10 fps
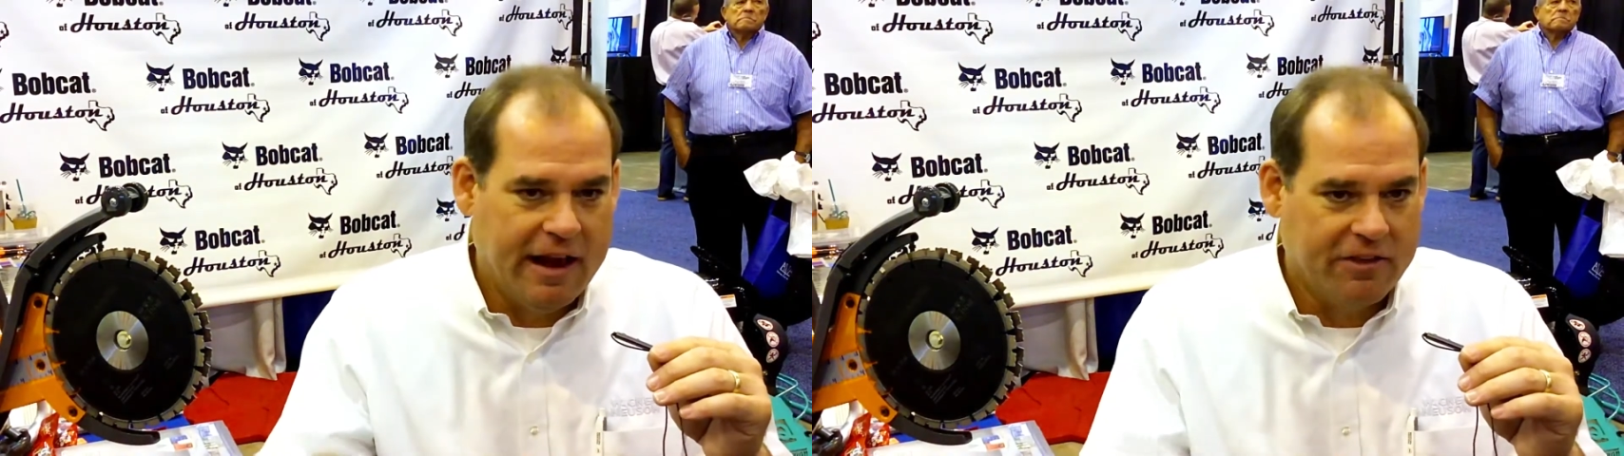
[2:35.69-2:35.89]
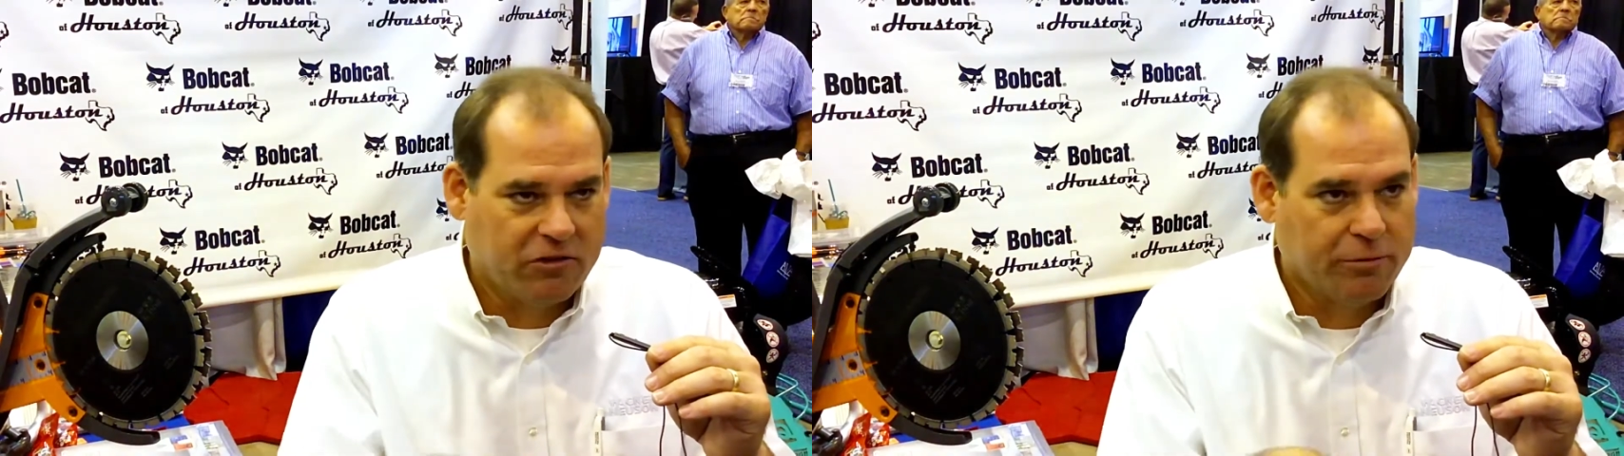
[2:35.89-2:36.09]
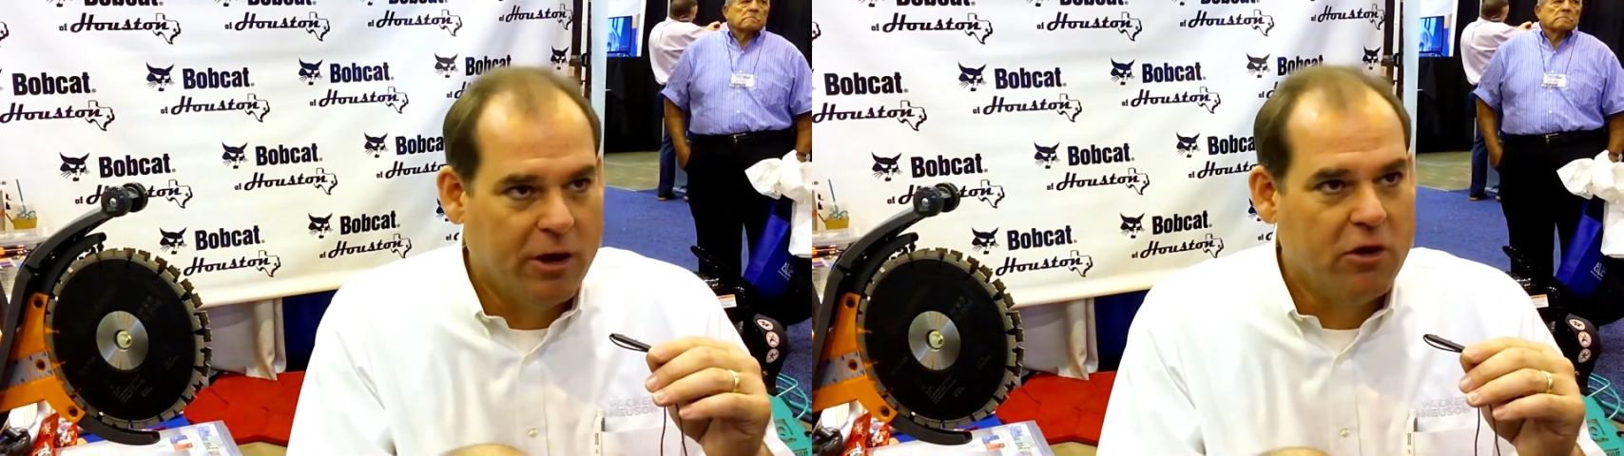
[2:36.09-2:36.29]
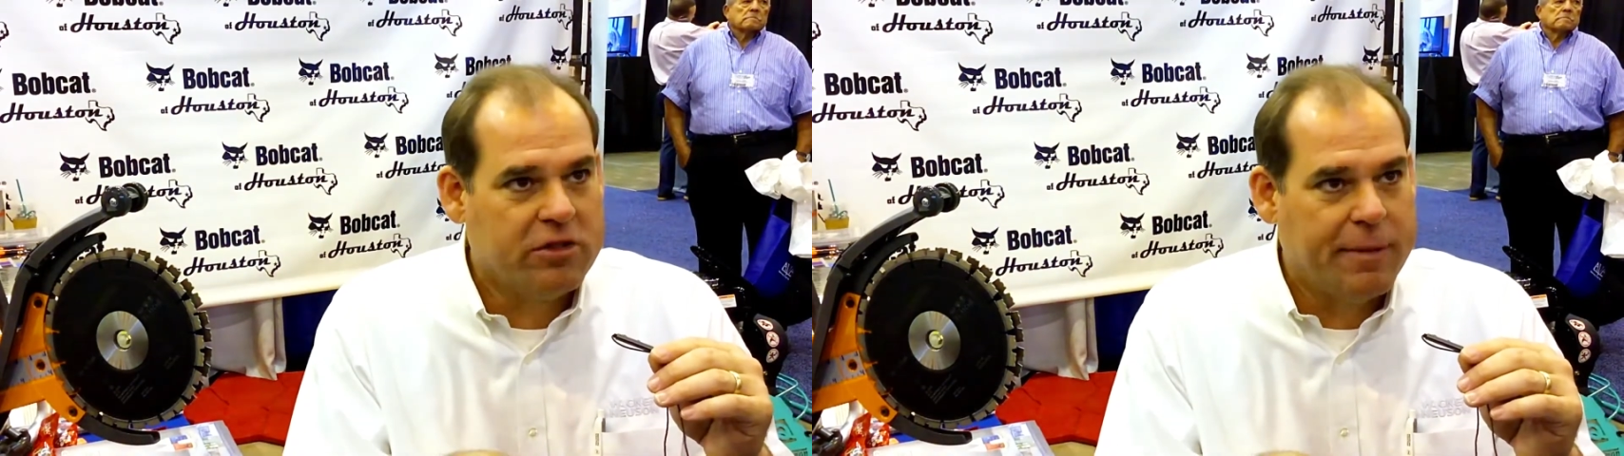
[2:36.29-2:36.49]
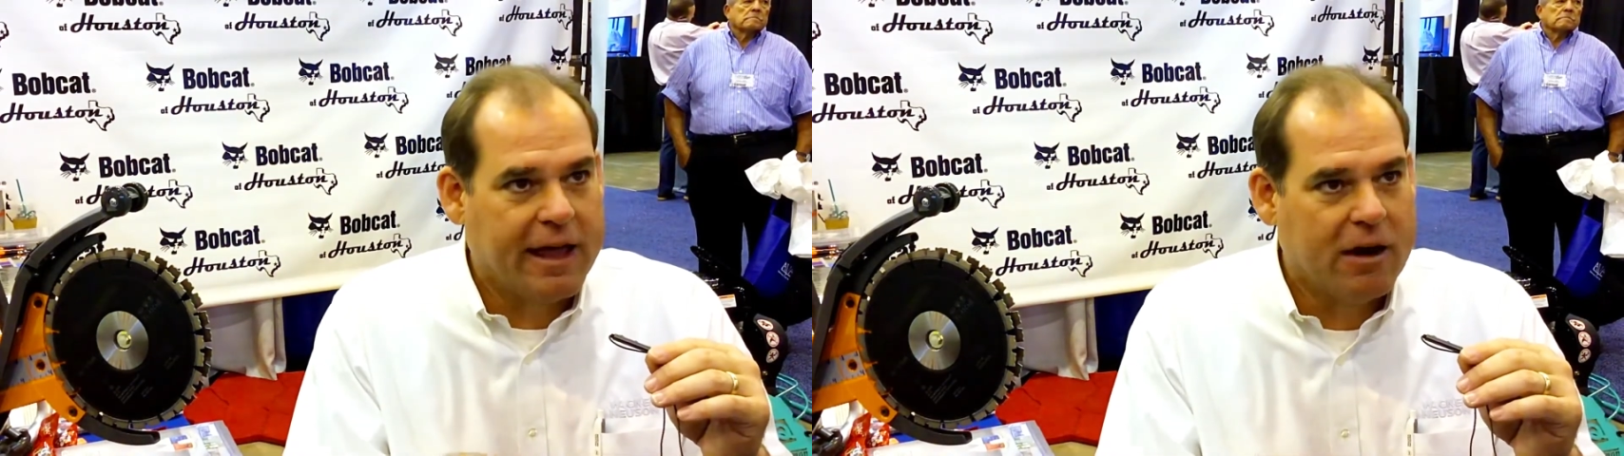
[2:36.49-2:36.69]
it smooth
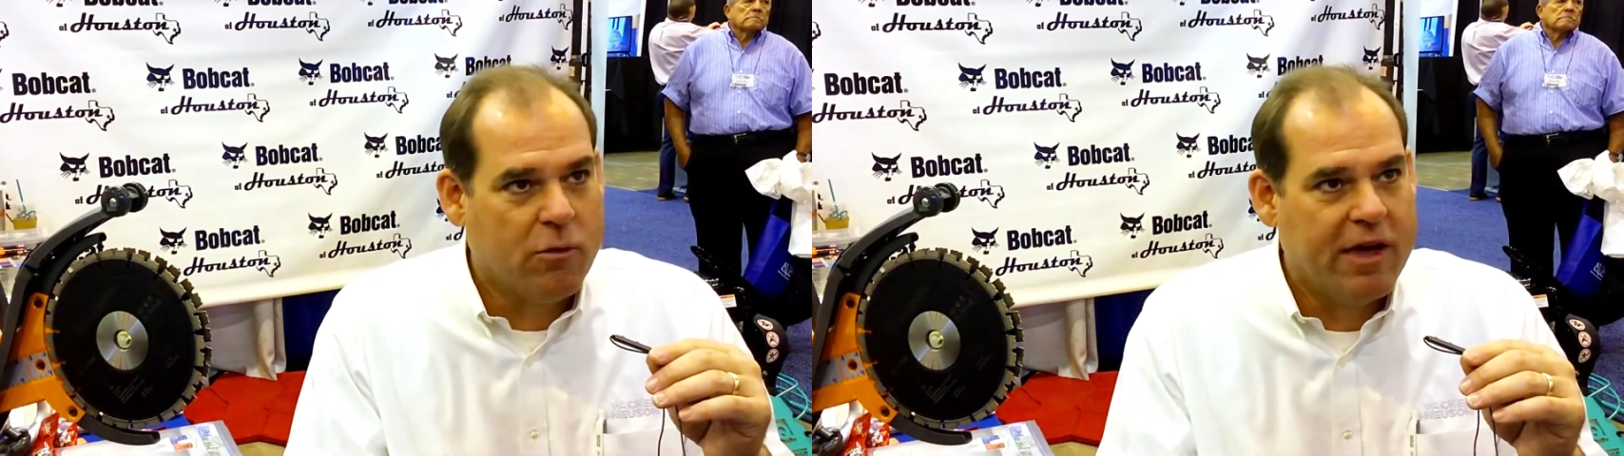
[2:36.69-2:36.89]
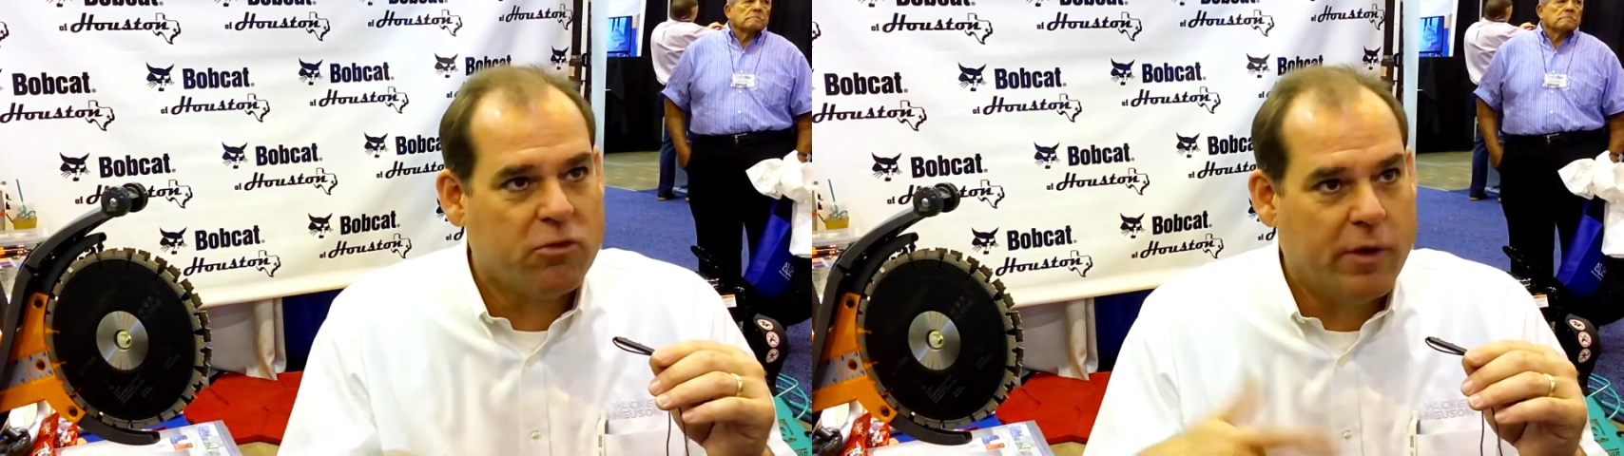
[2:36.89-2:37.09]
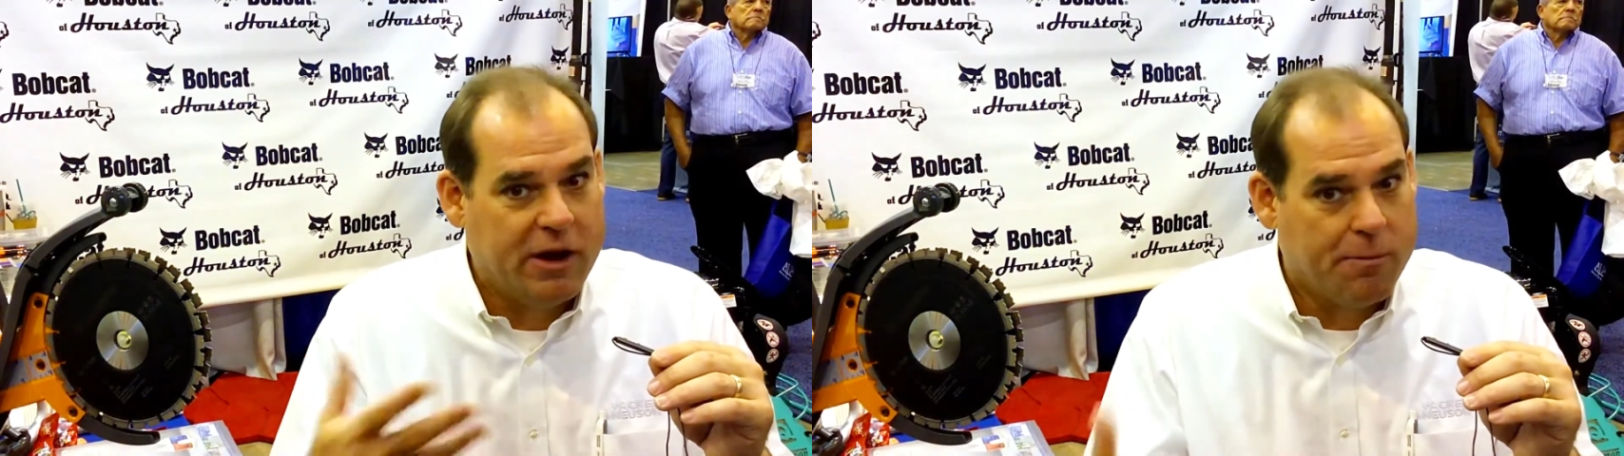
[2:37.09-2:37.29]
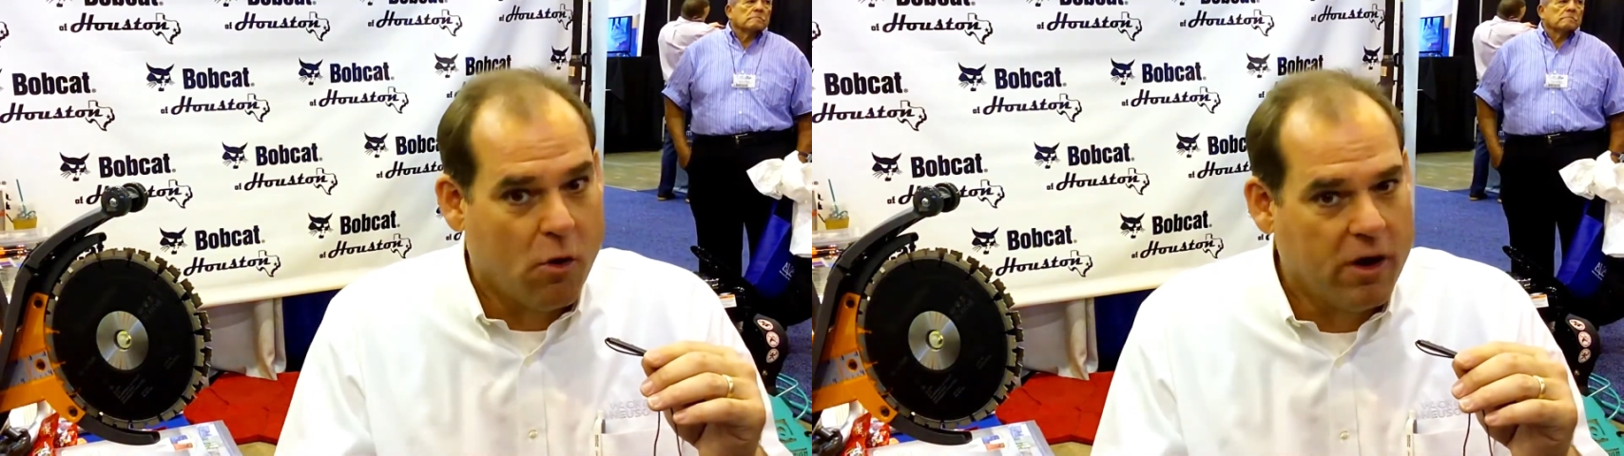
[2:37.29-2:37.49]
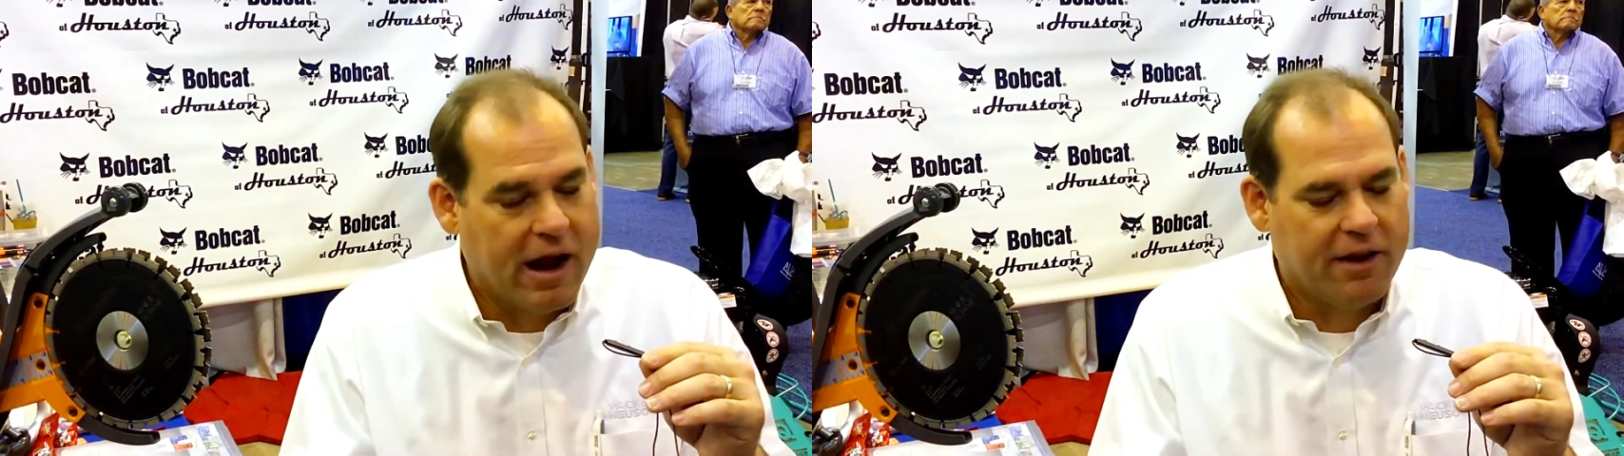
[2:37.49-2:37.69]
to begin with when you
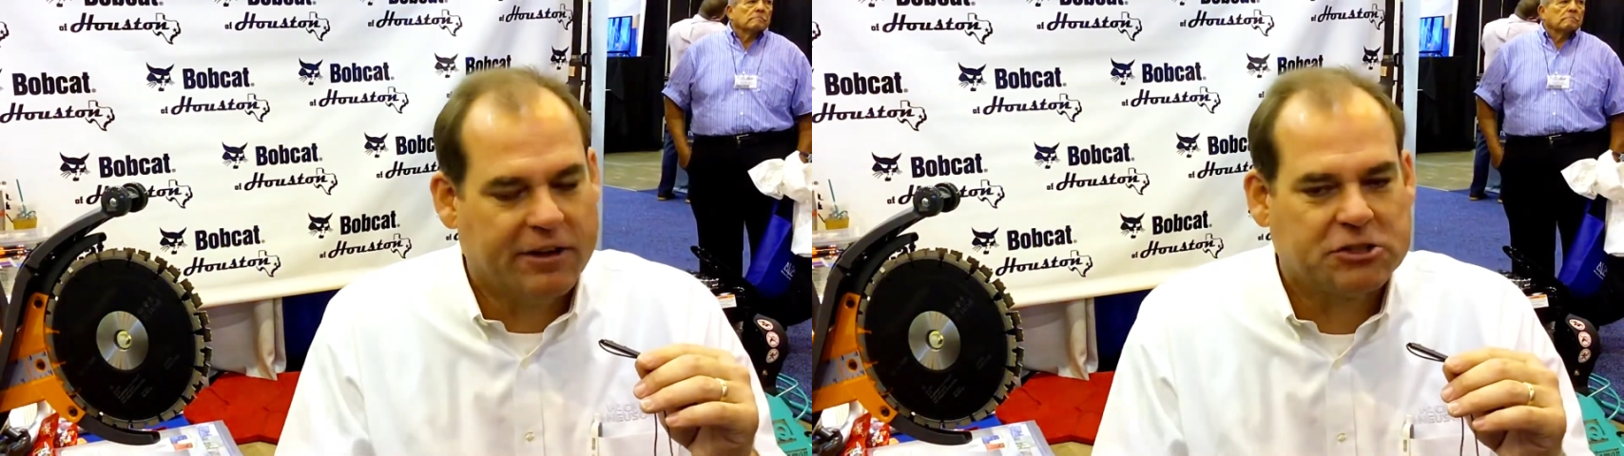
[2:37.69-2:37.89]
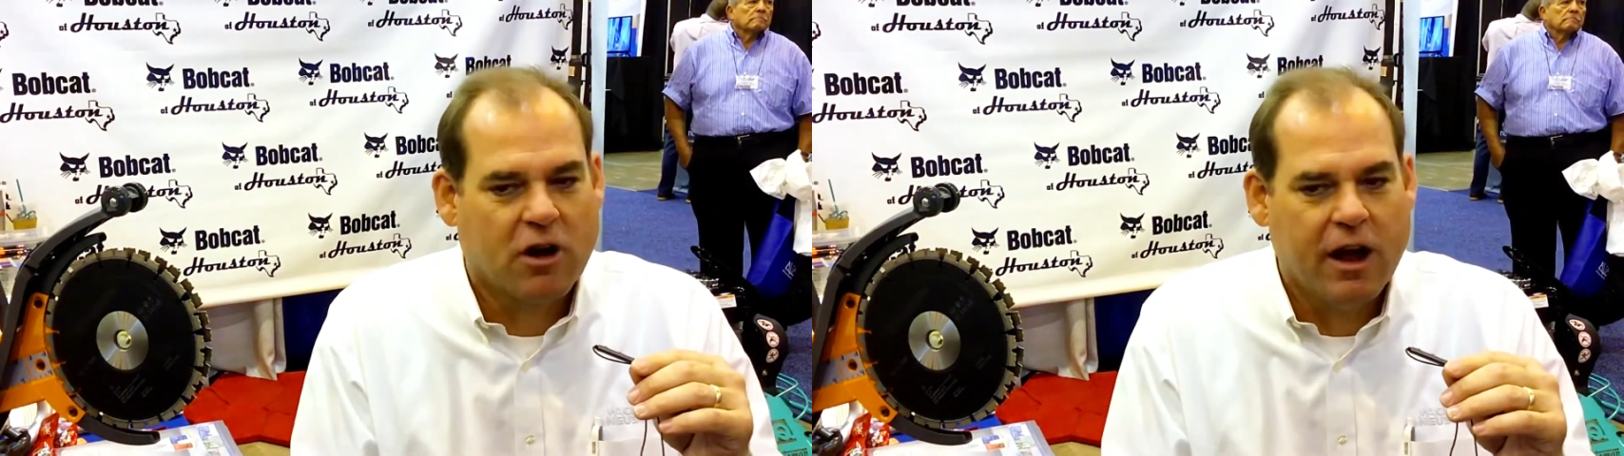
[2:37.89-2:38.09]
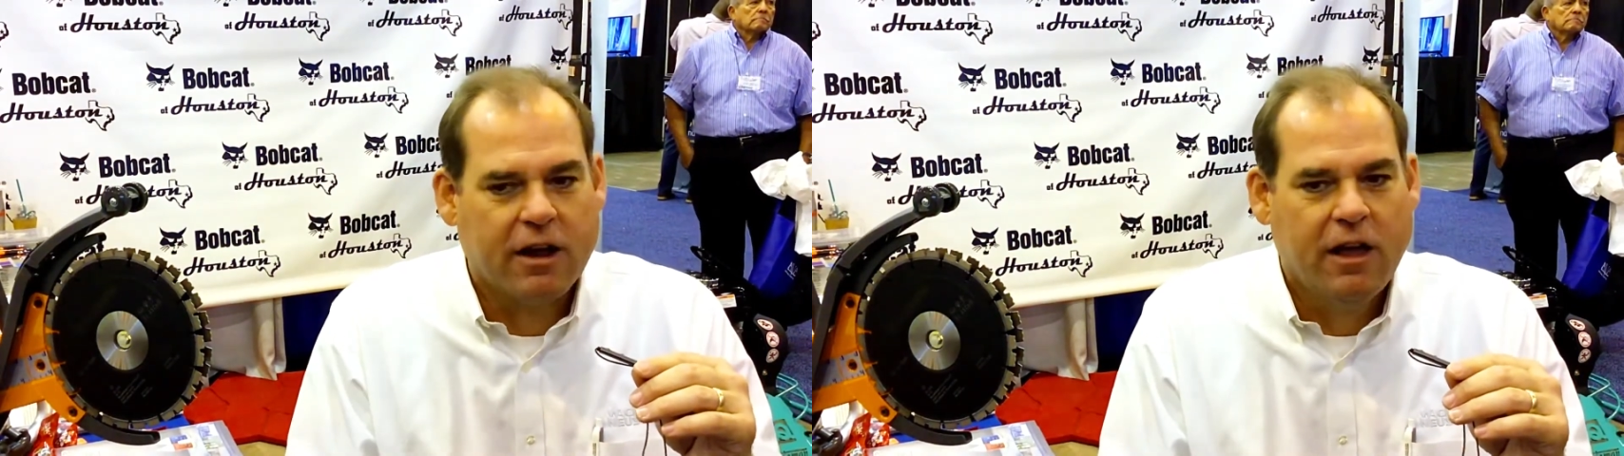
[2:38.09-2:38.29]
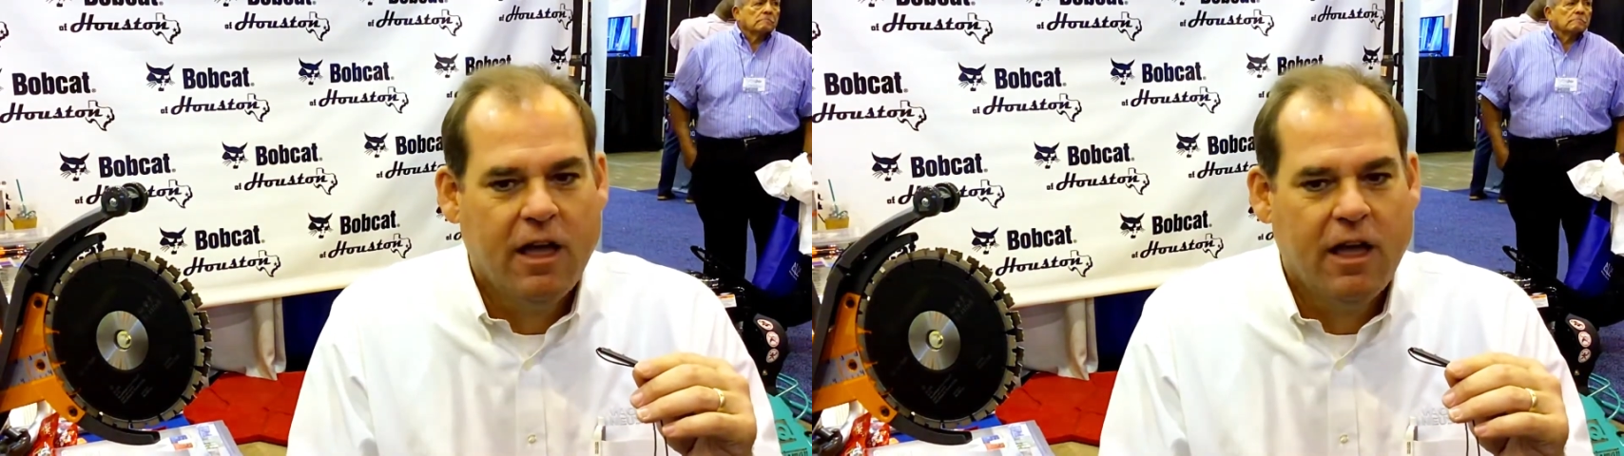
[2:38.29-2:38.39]
pour it out of the truck.